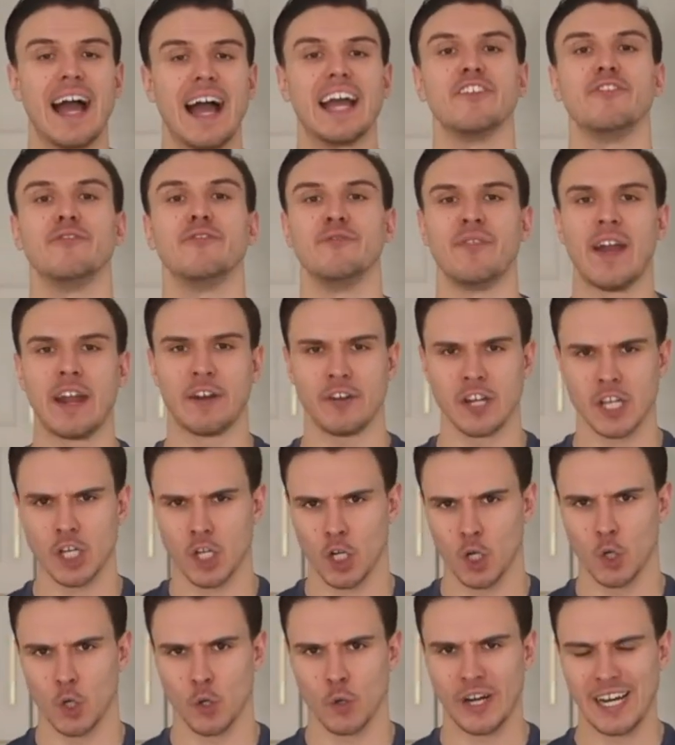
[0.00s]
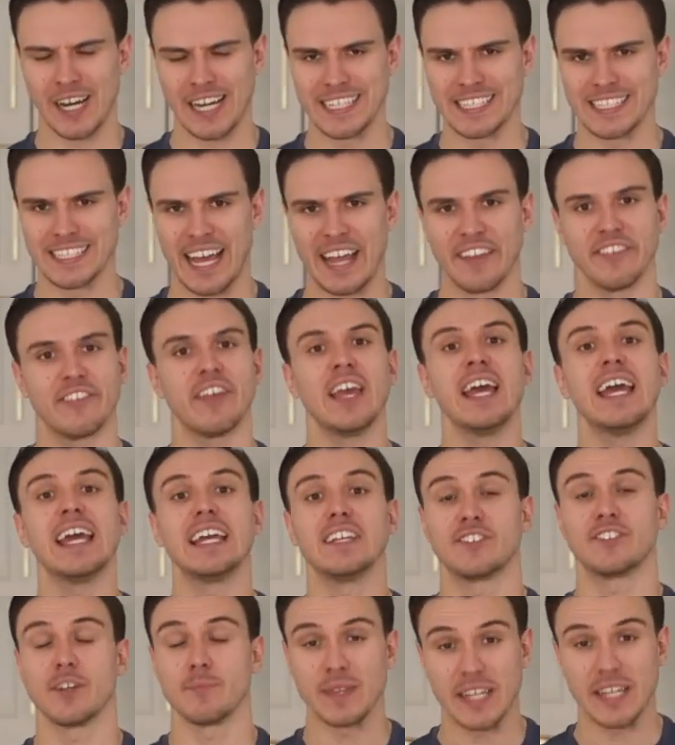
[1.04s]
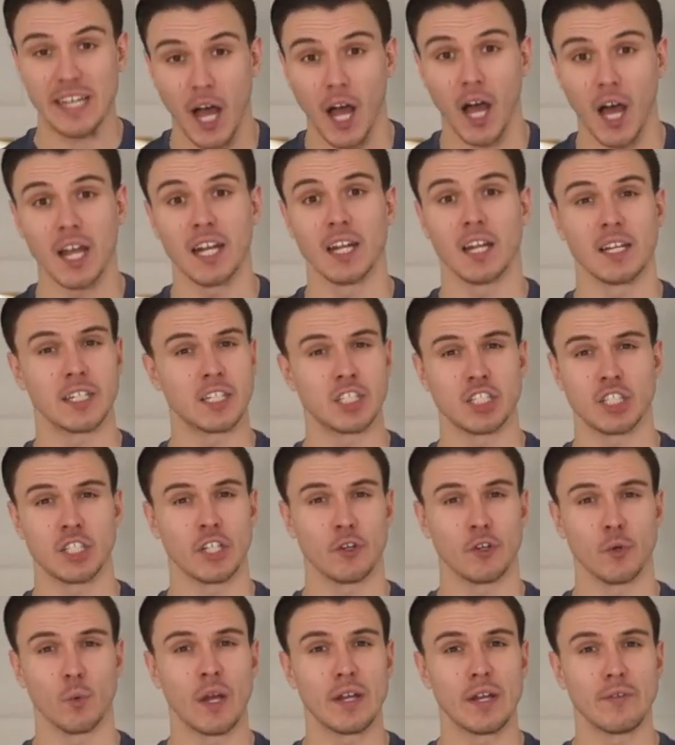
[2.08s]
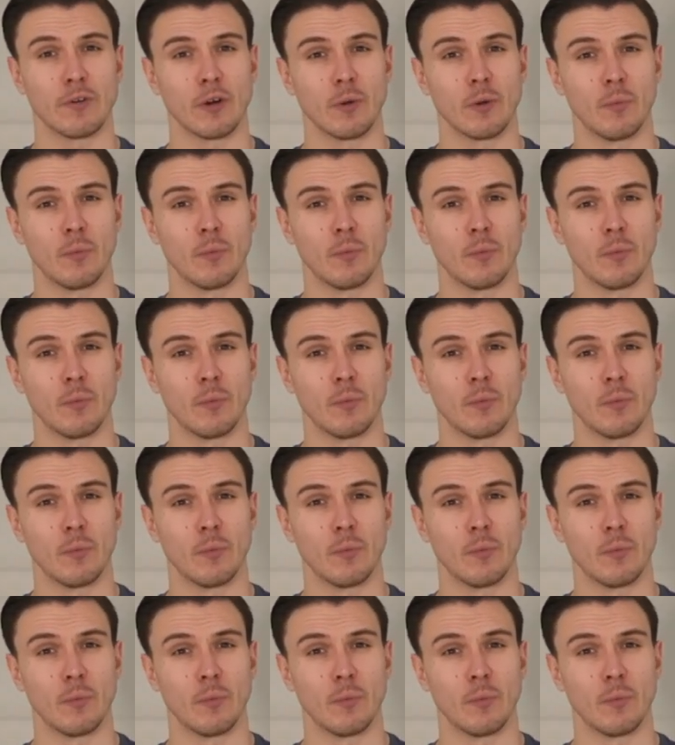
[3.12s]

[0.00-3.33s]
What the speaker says: It's very calorically dense. It's something I like to steer away from.